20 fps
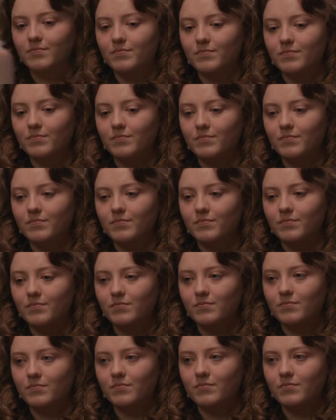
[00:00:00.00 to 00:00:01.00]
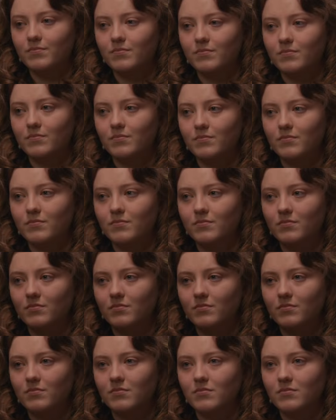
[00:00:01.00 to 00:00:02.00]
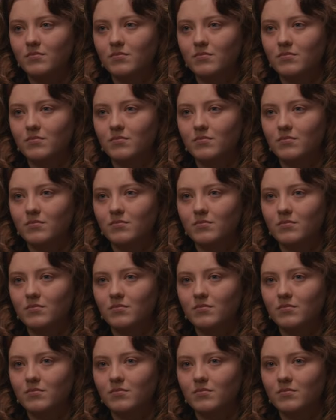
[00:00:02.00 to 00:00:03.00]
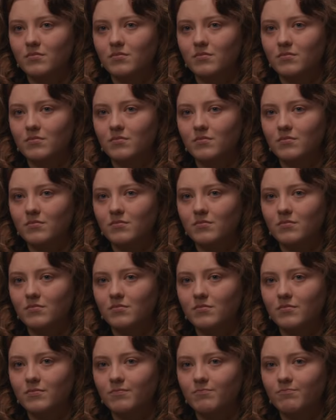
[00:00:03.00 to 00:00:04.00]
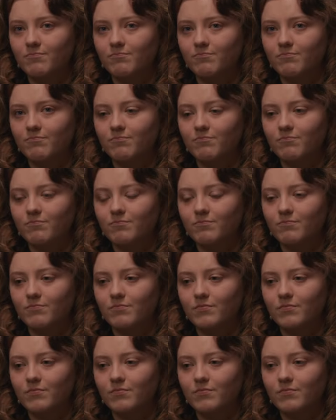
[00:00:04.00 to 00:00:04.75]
No one is speaking in this clip.